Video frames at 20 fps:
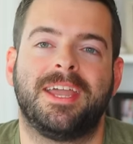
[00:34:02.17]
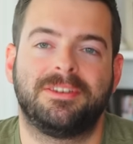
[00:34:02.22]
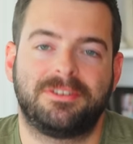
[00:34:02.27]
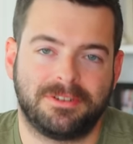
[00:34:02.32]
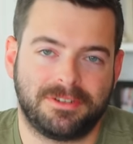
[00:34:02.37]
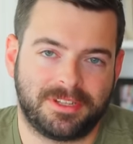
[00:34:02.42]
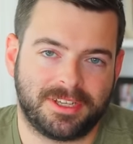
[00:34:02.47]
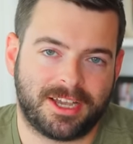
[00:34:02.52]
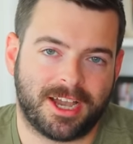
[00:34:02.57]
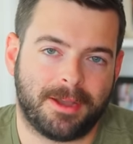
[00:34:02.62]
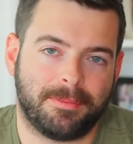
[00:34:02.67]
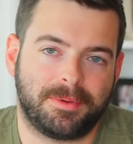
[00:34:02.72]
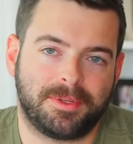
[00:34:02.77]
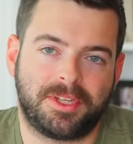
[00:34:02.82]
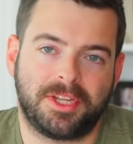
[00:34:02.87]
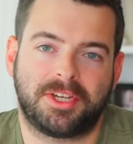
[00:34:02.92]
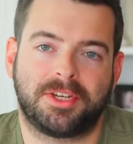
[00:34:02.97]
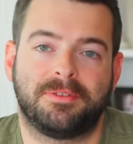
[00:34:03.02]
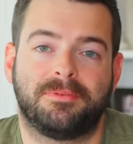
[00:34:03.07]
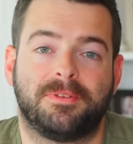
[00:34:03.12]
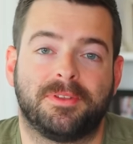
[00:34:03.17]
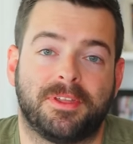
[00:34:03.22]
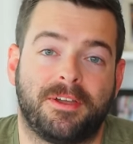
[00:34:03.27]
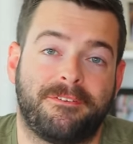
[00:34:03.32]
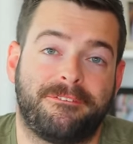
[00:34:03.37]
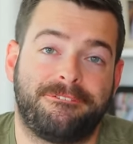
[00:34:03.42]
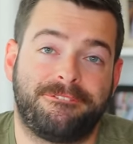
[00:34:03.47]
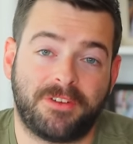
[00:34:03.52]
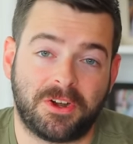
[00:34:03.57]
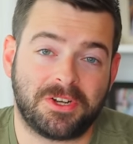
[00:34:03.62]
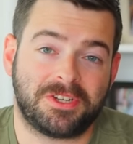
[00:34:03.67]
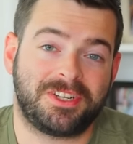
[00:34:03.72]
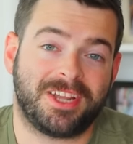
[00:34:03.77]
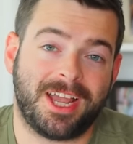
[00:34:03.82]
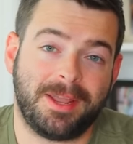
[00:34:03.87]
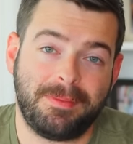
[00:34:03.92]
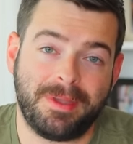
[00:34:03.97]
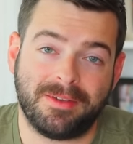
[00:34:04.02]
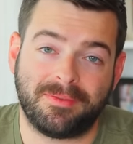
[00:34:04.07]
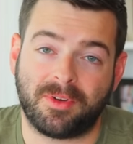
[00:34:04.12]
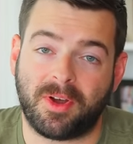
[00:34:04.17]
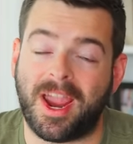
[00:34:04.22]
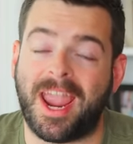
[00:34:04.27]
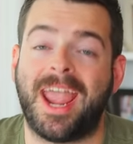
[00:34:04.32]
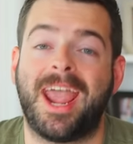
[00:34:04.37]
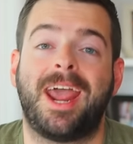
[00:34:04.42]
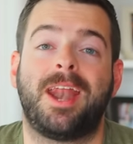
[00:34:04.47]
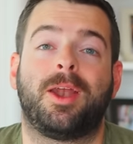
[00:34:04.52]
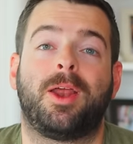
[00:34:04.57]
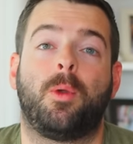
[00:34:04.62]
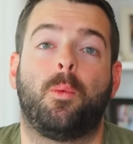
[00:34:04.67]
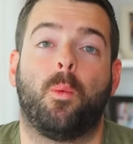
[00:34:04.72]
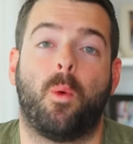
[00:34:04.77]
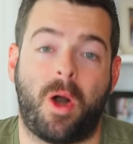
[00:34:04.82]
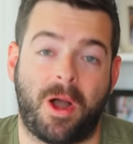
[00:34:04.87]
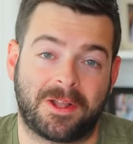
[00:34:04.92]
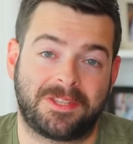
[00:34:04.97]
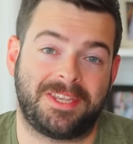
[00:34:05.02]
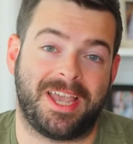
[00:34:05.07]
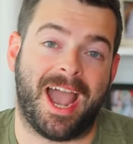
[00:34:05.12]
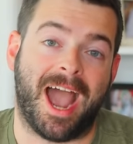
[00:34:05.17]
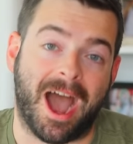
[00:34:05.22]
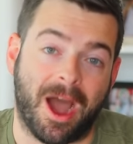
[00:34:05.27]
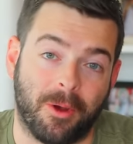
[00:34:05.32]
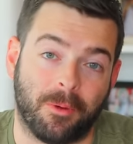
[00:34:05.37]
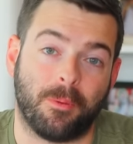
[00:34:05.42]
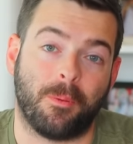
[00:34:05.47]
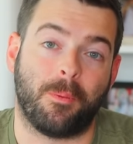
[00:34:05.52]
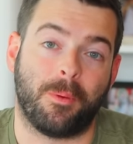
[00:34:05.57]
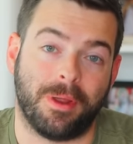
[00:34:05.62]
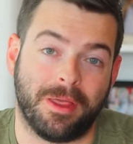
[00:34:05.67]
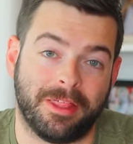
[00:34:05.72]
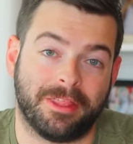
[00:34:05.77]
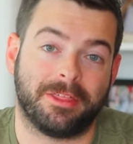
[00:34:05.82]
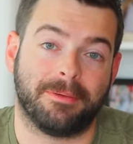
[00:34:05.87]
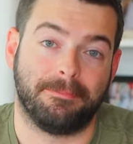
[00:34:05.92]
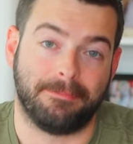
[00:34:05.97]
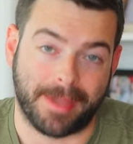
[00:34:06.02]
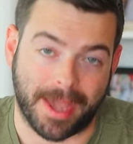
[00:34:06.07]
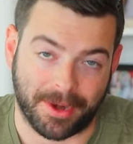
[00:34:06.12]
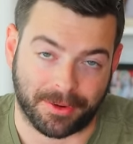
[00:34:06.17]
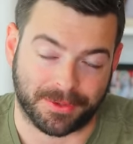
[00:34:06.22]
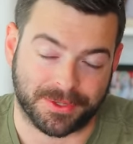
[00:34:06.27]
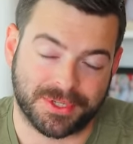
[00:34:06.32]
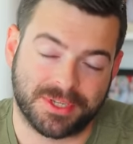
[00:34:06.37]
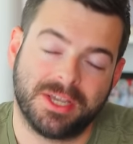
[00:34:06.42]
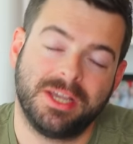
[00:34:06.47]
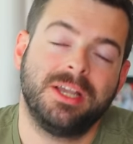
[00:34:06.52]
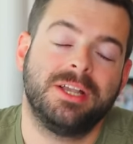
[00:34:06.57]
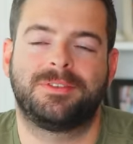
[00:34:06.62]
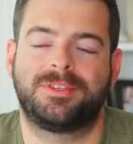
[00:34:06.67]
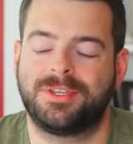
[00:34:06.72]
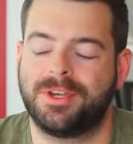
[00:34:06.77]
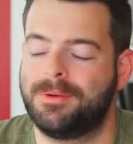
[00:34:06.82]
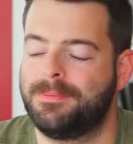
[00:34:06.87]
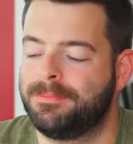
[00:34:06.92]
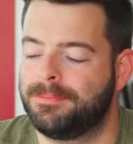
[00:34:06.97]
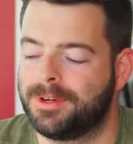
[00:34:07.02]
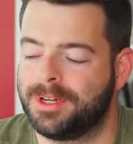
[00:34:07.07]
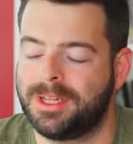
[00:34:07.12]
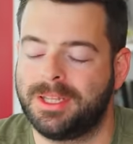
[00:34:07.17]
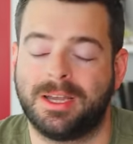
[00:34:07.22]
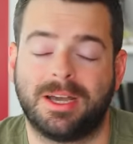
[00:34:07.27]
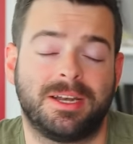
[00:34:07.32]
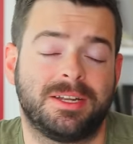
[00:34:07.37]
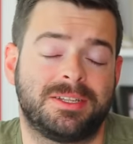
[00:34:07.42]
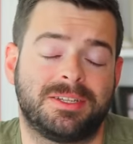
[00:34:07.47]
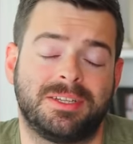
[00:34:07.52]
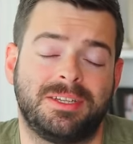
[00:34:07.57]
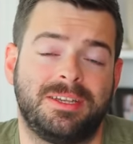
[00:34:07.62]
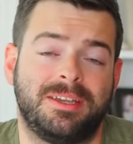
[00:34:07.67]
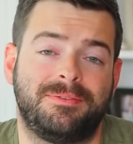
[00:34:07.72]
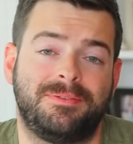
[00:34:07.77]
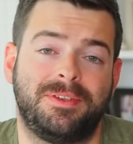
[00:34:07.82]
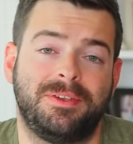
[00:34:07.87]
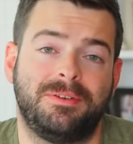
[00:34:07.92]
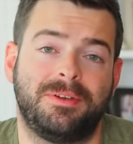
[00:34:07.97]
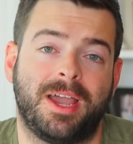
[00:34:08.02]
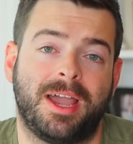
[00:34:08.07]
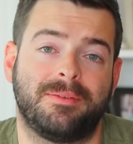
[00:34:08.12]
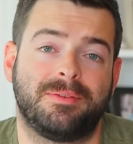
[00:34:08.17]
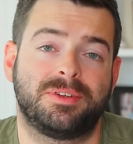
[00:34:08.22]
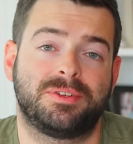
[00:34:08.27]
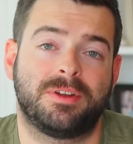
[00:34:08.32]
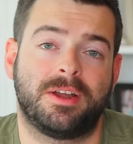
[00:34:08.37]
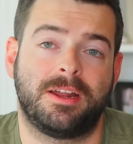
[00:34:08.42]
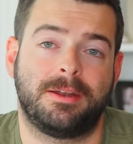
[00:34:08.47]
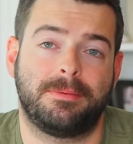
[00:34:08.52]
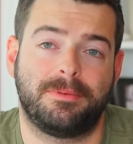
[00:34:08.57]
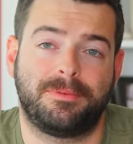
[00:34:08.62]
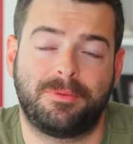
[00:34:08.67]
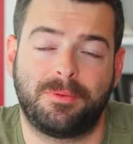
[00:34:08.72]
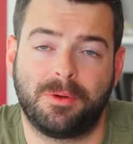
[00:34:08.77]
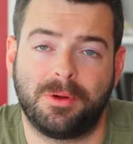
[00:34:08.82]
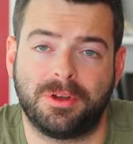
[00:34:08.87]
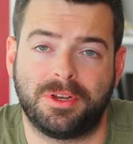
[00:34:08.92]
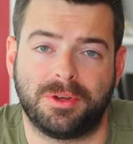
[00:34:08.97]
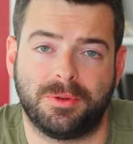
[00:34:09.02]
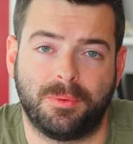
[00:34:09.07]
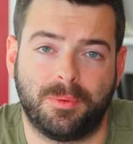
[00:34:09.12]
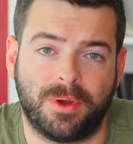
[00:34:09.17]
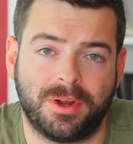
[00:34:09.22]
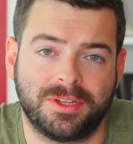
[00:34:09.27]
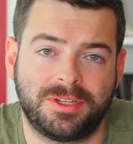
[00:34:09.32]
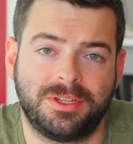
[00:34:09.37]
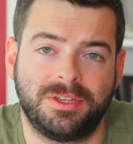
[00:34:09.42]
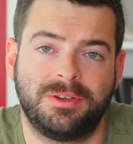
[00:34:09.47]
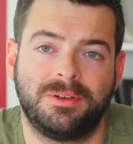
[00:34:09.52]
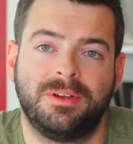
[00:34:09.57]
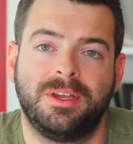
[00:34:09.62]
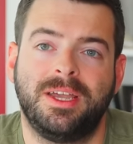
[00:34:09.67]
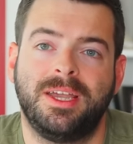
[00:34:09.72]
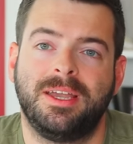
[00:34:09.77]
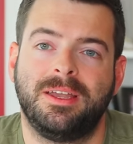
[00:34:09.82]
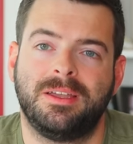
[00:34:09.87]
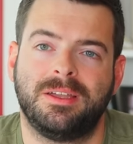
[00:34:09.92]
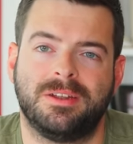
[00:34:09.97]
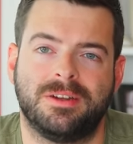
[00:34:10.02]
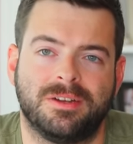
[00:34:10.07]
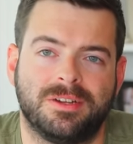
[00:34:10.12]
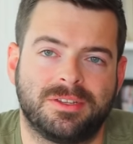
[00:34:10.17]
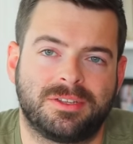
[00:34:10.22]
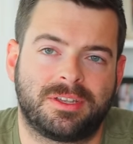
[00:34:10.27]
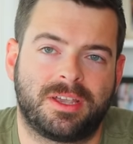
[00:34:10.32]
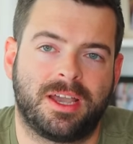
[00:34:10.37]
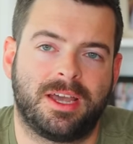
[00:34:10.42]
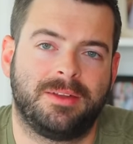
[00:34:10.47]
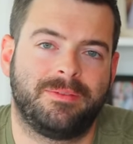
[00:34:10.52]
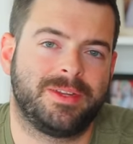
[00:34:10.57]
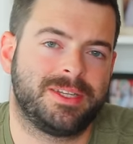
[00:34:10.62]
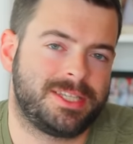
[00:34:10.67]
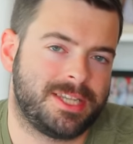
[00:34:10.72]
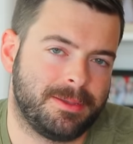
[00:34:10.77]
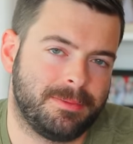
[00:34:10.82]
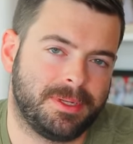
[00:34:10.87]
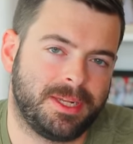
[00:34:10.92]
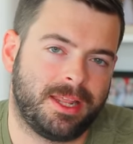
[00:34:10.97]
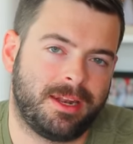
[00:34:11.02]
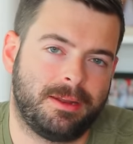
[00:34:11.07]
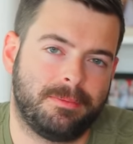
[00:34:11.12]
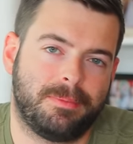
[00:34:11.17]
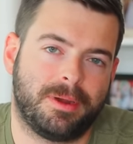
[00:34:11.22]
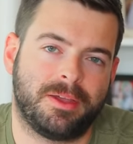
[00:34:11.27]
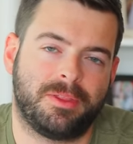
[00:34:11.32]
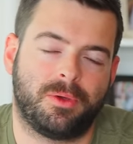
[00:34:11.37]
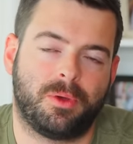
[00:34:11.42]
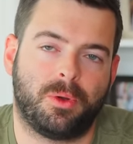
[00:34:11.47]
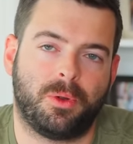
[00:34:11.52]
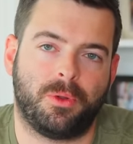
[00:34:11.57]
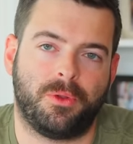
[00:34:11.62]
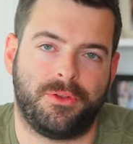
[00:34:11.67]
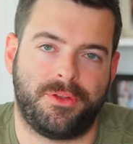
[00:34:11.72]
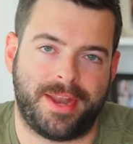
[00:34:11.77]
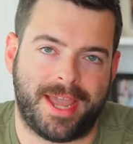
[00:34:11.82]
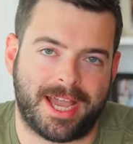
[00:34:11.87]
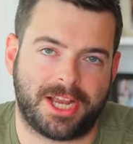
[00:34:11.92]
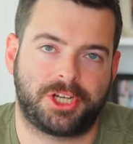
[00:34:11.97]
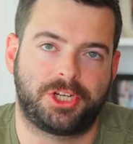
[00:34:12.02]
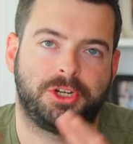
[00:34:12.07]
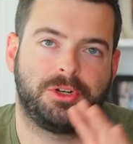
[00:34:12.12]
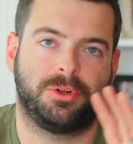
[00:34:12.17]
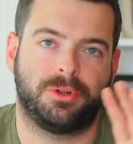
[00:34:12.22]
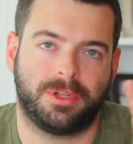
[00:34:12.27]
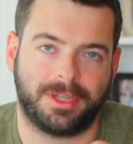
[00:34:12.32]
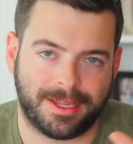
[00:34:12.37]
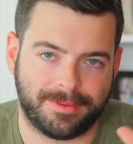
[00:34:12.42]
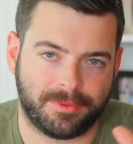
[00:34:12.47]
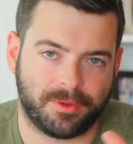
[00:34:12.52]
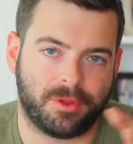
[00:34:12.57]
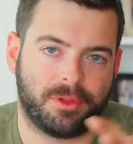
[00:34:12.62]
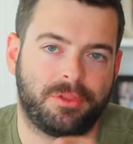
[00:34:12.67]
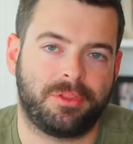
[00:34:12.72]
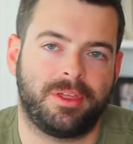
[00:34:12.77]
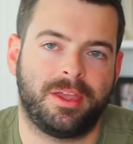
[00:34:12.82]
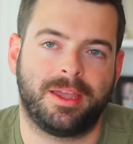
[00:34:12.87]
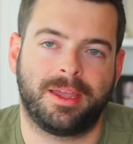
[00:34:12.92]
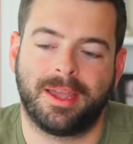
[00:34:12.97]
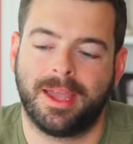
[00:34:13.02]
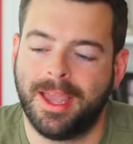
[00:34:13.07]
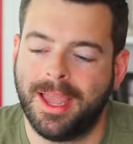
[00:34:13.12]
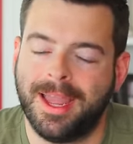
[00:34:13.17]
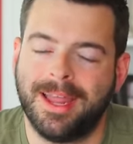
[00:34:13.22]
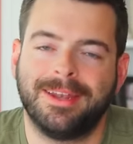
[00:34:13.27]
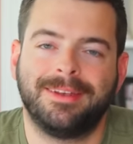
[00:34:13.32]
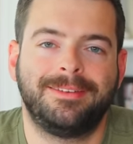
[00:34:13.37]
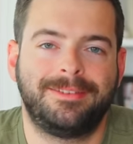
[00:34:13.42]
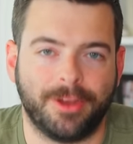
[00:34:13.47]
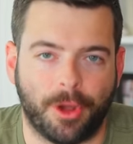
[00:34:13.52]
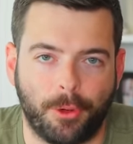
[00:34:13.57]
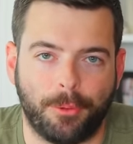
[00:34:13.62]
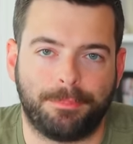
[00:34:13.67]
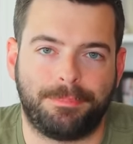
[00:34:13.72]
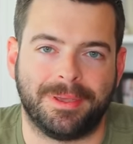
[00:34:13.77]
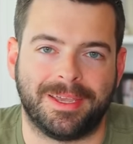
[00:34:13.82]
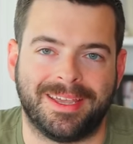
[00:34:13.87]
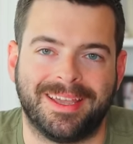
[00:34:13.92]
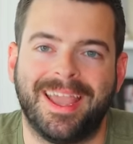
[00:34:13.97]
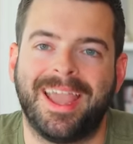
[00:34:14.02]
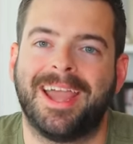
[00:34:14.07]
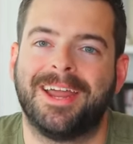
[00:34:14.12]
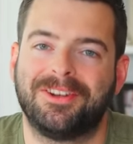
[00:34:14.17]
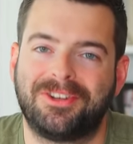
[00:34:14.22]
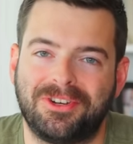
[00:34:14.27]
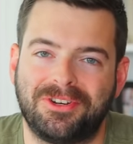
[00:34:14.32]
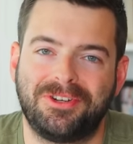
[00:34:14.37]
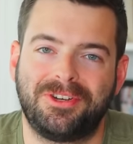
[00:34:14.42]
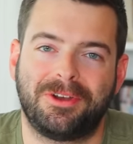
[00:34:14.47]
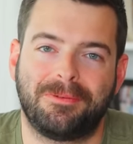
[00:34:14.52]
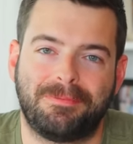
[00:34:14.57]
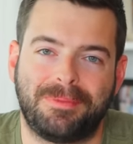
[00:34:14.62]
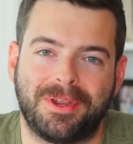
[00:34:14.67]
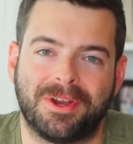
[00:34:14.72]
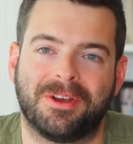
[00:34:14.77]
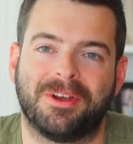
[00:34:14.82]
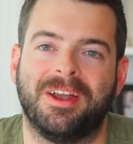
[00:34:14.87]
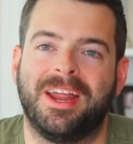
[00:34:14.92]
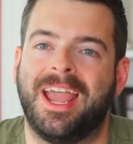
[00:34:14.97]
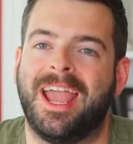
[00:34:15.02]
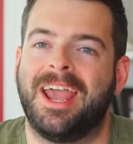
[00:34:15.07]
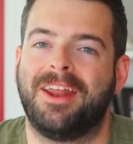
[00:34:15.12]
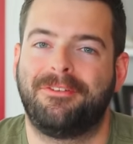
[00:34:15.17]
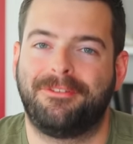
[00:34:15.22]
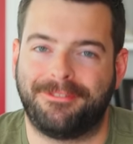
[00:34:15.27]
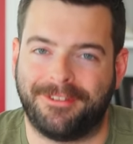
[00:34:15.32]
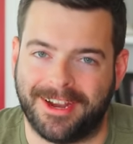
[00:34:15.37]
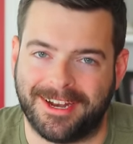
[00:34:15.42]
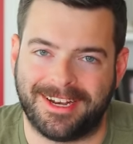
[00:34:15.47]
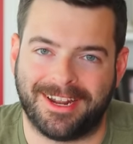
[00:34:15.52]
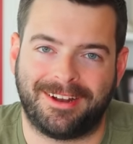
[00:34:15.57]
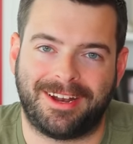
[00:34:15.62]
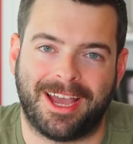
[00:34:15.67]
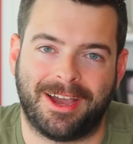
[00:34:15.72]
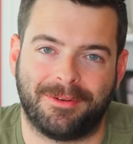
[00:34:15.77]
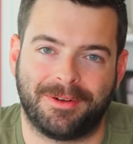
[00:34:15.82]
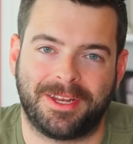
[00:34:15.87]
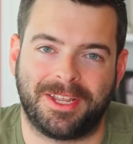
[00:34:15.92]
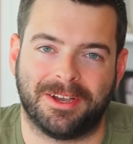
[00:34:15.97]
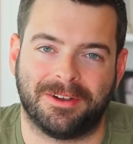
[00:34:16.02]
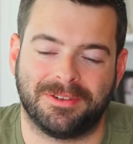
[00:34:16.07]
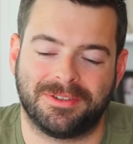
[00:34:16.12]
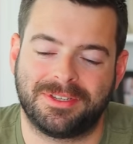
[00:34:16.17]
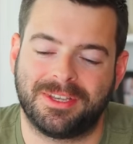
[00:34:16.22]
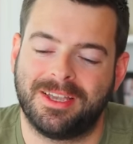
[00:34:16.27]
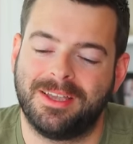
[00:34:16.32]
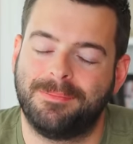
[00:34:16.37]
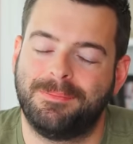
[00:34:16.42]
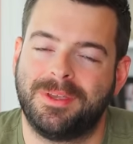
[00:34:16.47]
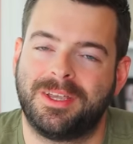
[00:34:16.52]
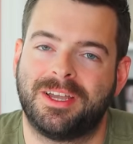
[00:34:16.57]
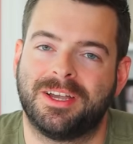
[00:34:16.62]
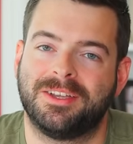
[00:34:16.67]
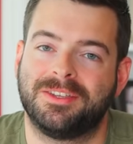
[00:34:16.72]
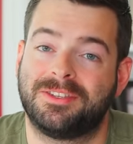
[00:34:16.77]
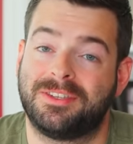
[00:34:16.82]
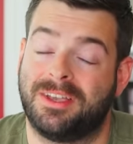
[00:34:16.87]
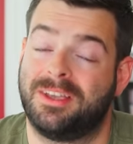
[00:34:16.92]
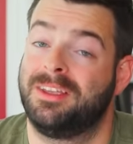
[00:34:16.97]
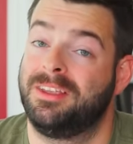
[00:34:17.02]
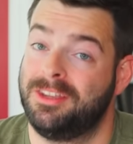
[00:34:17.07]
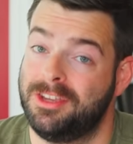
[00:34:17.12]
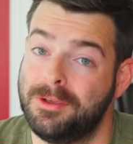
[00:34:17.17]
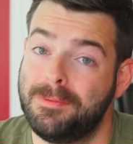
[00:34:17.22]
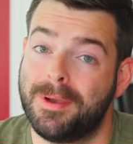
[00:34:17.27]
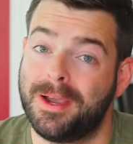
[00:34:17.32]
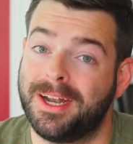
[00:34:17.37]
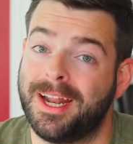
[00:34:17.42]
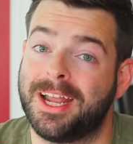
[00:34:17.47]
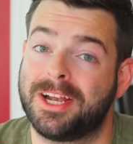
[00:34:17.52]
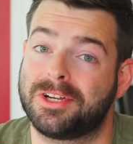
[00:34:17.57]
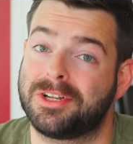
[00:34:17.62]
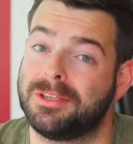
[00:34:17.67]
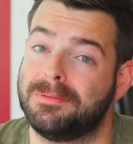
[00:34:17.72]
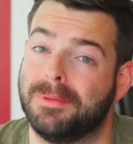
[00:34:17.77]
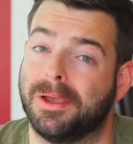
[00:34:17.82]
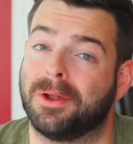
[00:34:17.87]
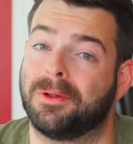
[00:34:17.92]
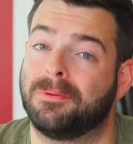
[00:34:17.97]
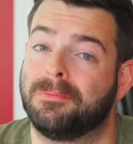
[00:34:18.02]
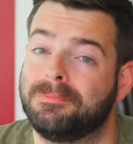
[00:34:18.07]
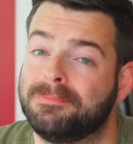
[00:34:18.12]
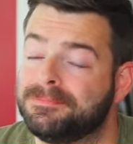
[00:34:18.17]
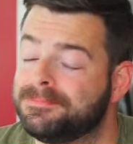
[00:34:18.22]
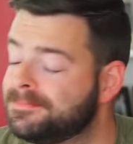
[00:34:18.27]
entered the competition for the first time ever and walked out with medals. So really honestly, if you haven't tried it before and you want to, you're just kind of intimidated by the whole national level thing, don't be. Enter your beer and find out how it goes because you might actually medal.